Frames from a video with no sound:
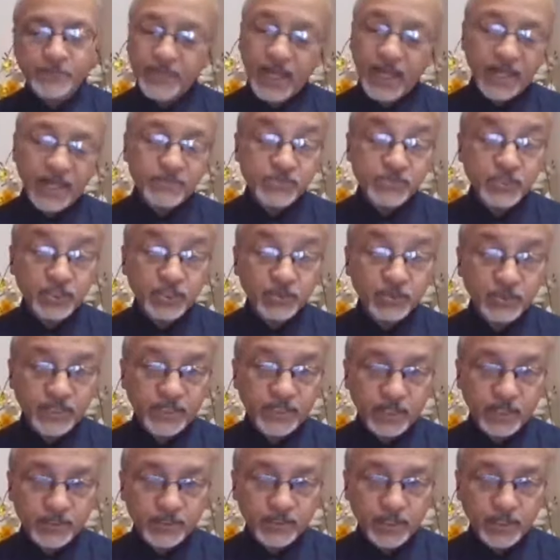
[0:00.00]
I am sure you will
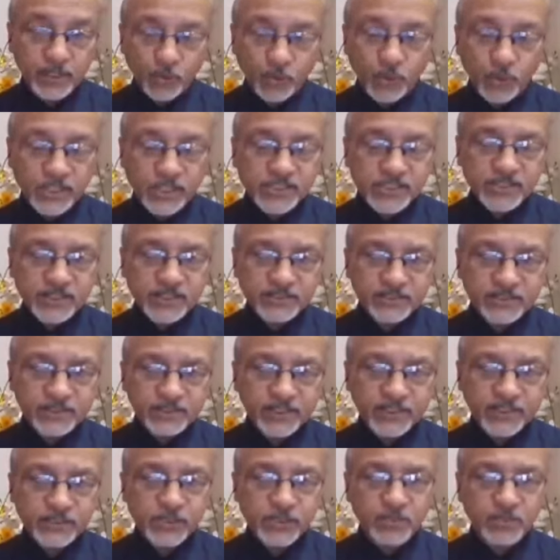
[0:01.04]
get, which doesn't
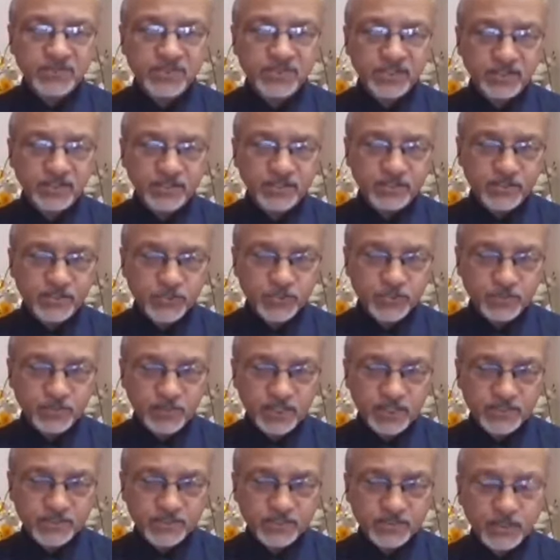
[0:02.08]
need sophisticated
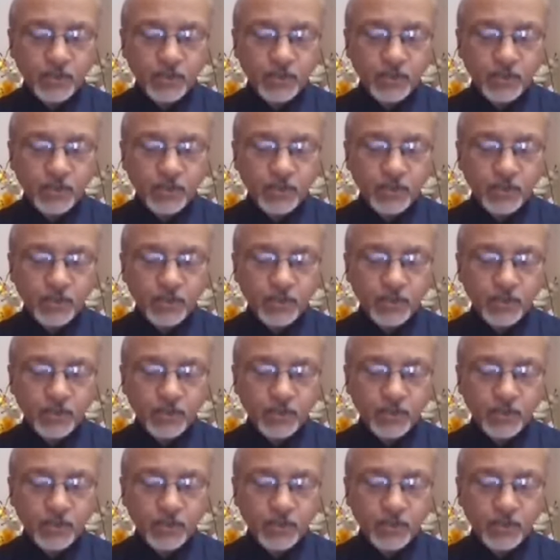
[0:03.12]
instruments,